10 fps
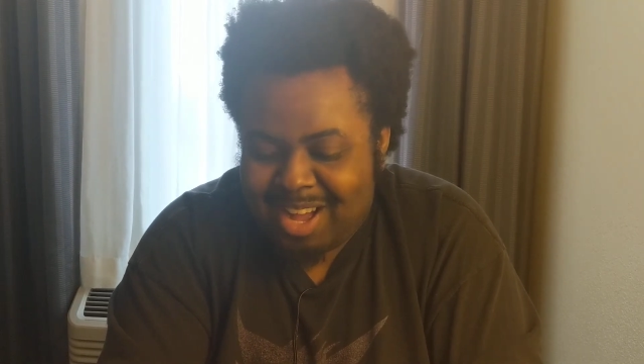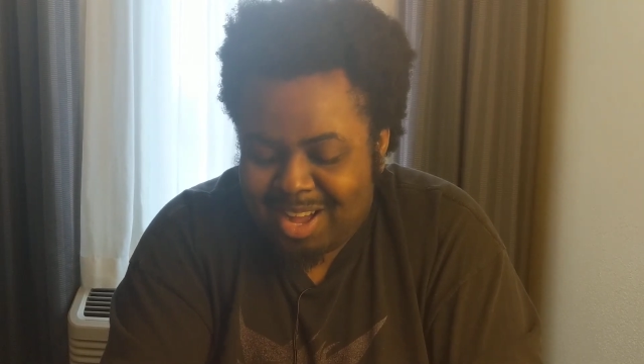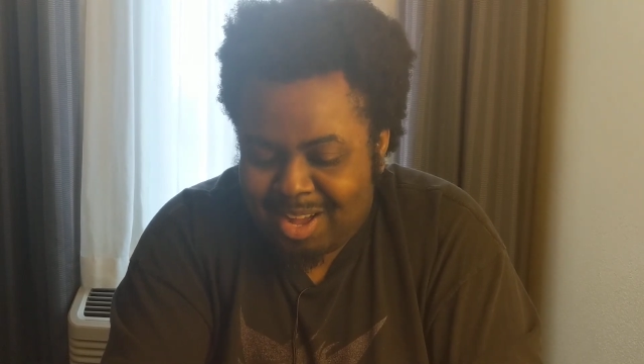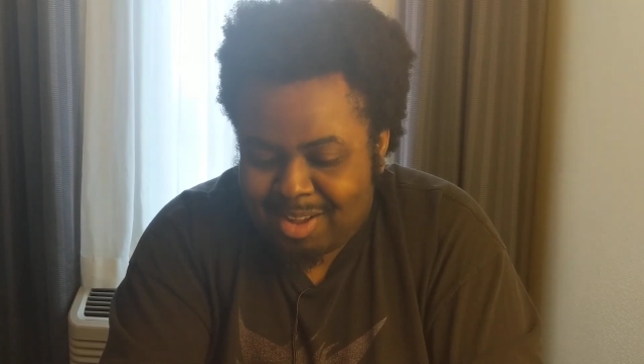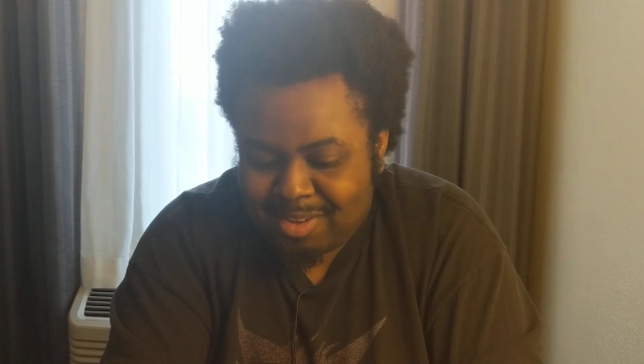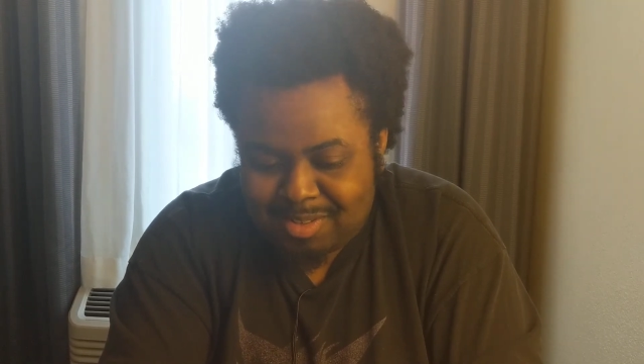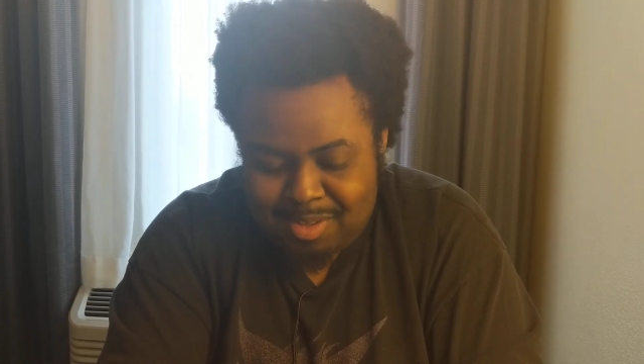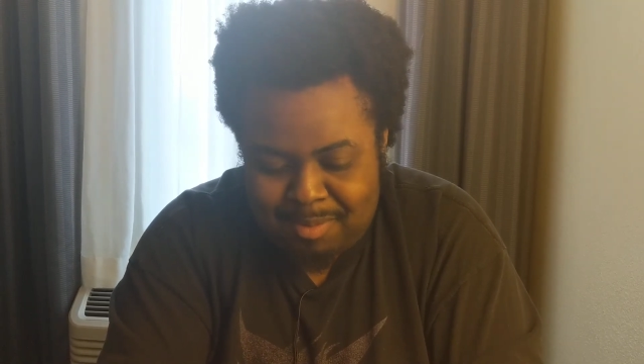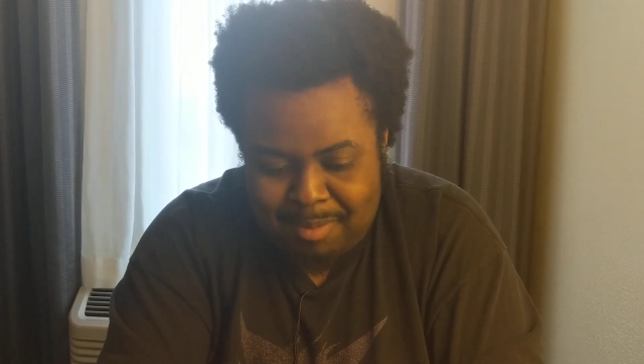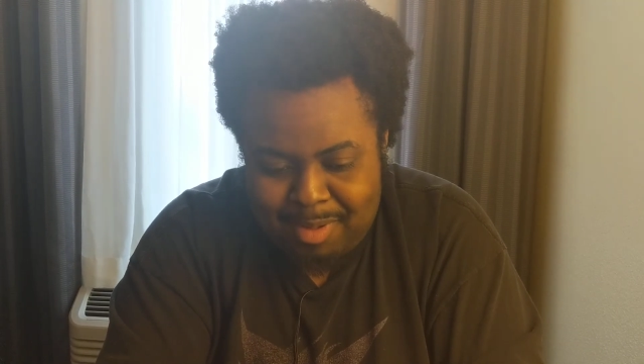
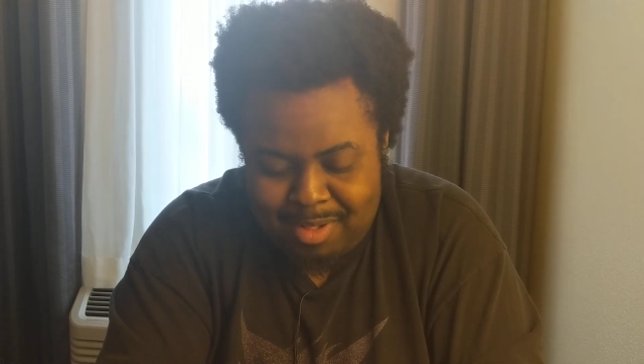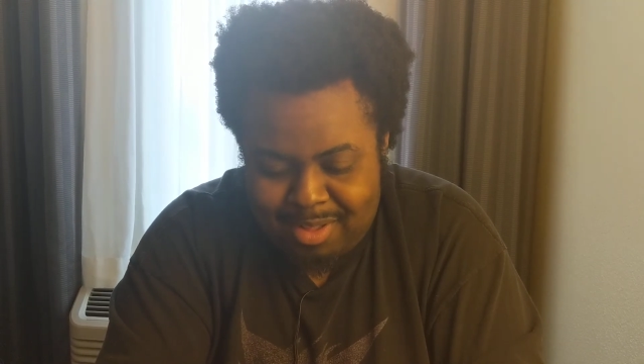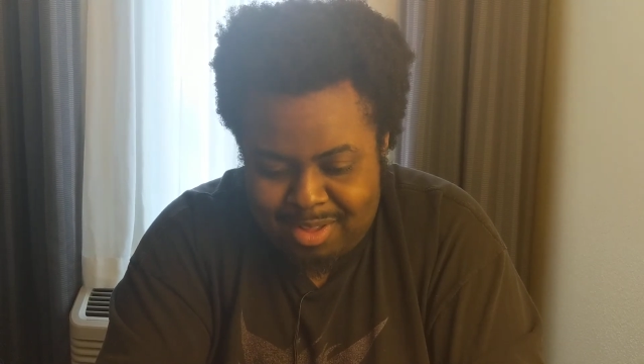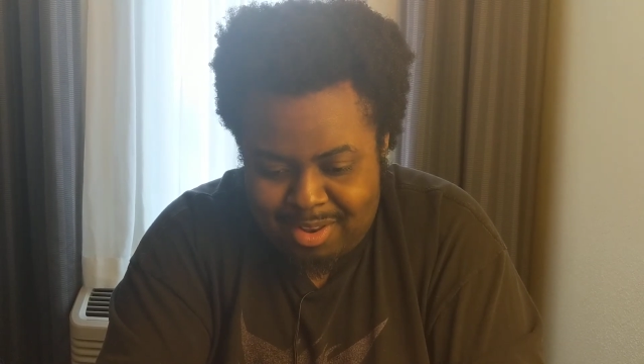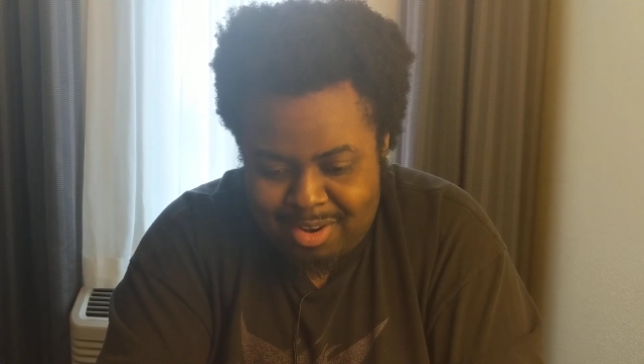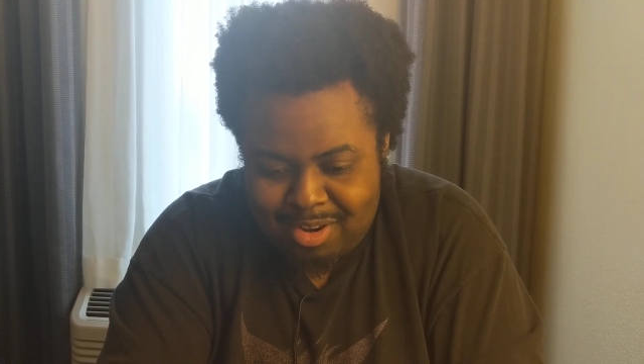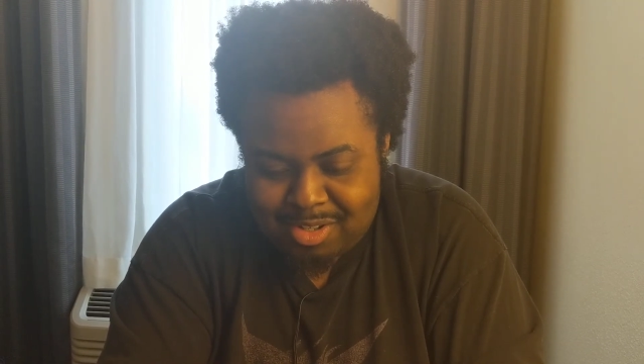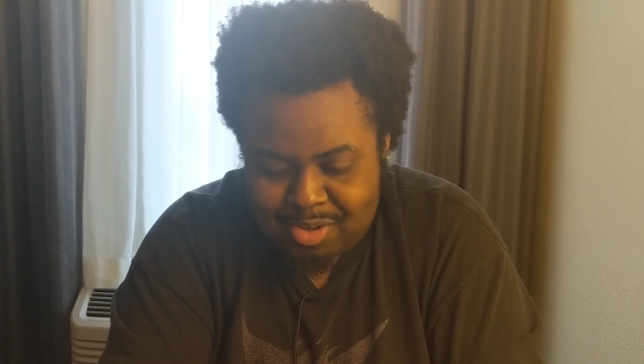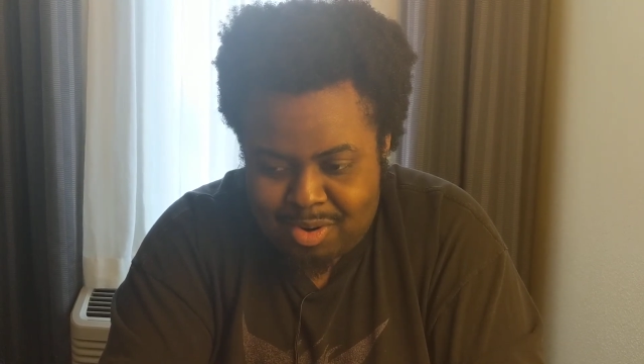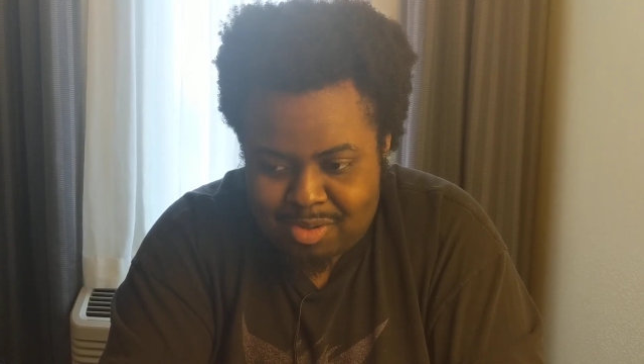Do my mulligan,
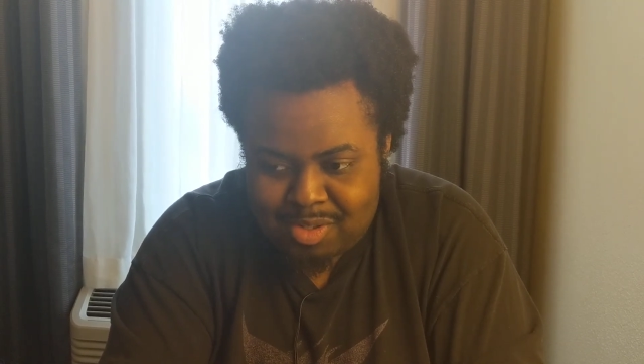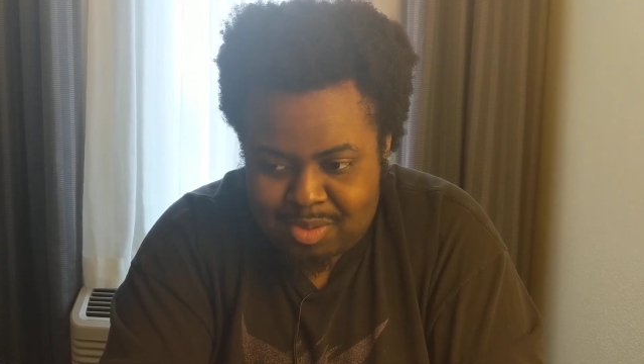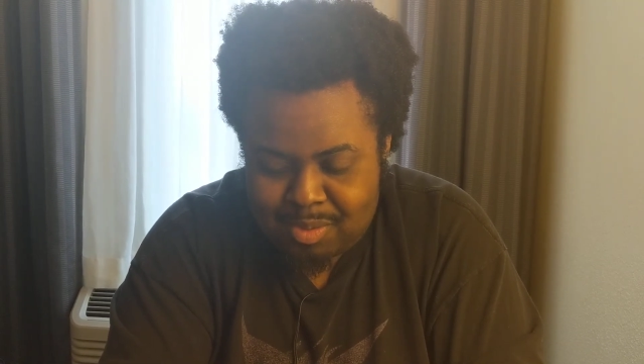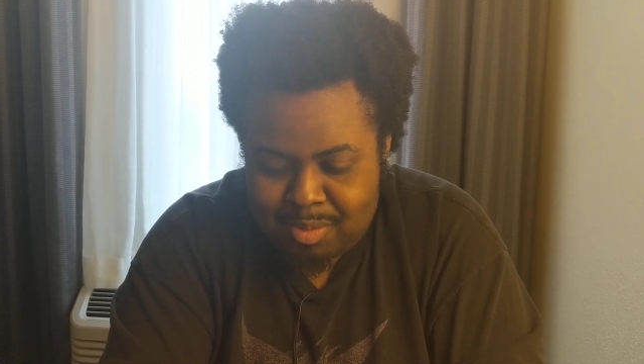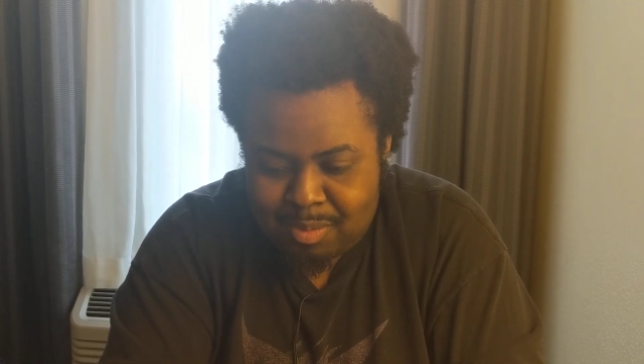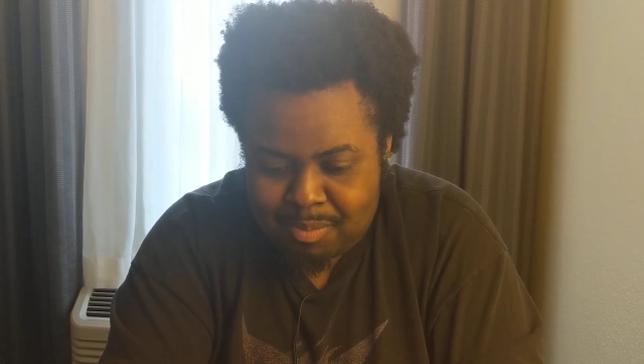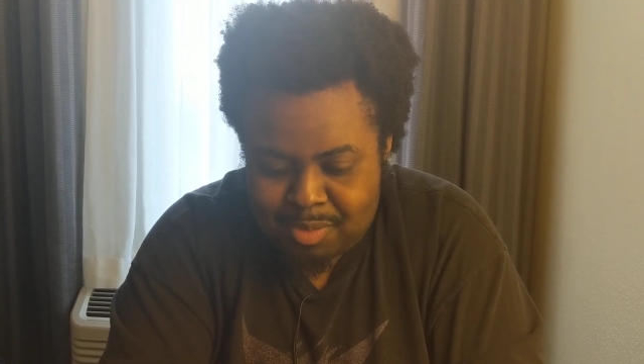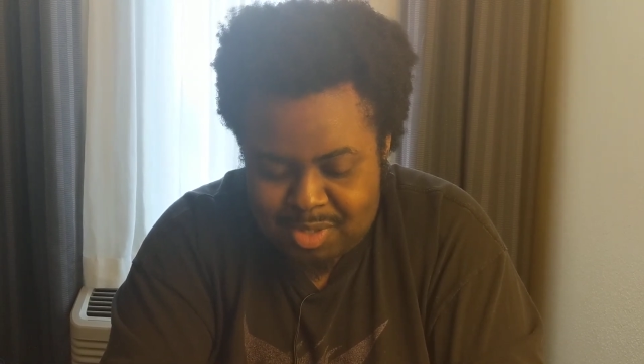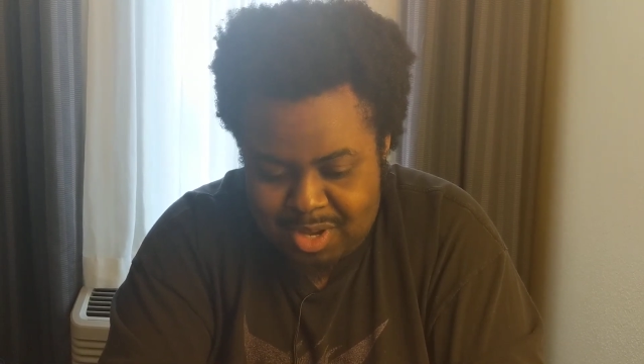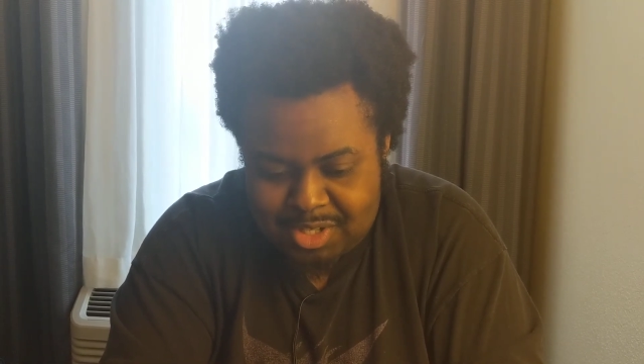draw into
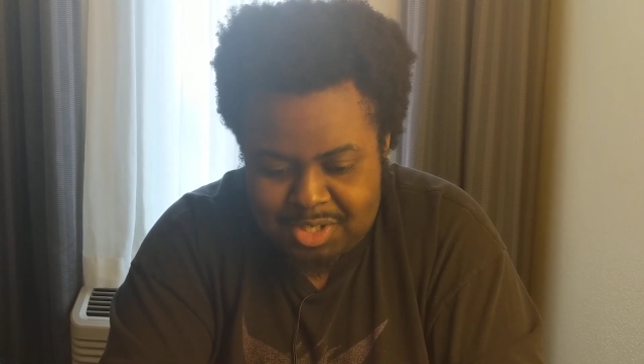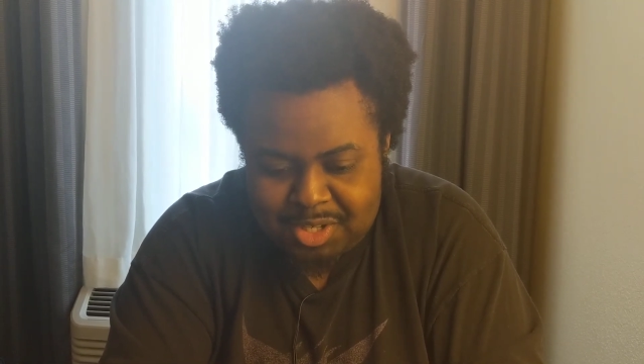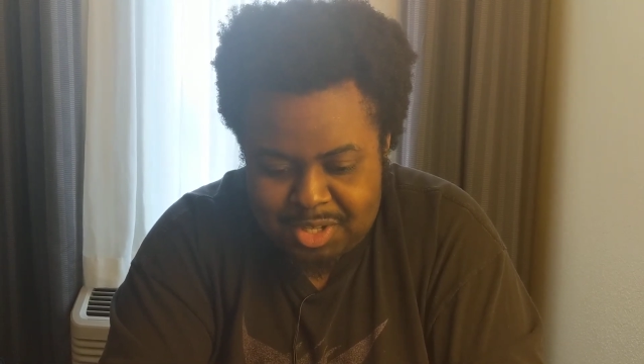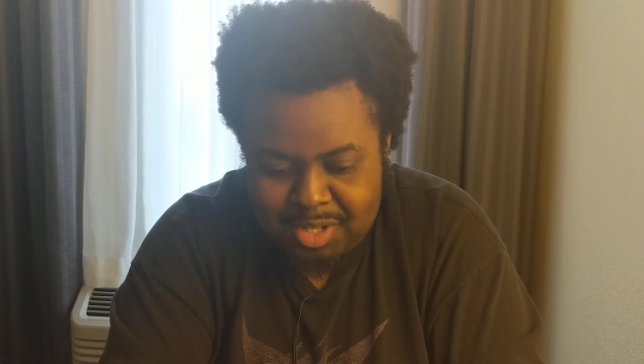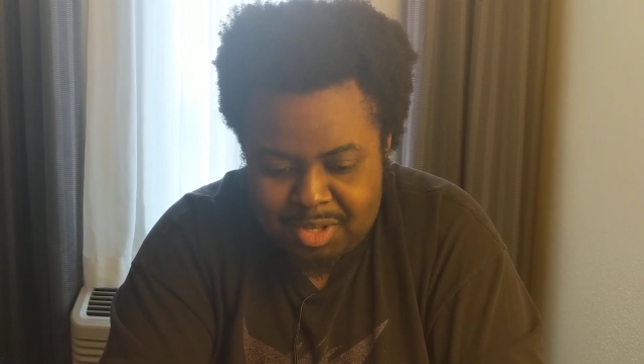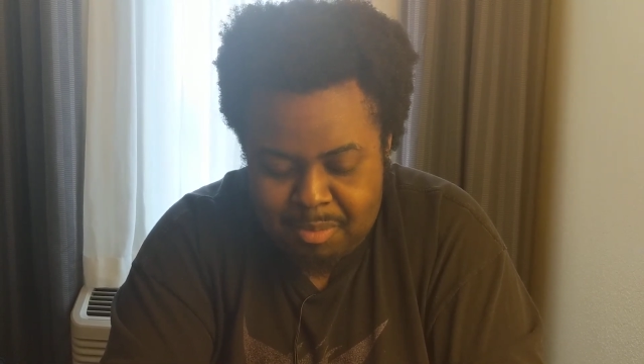Musashi,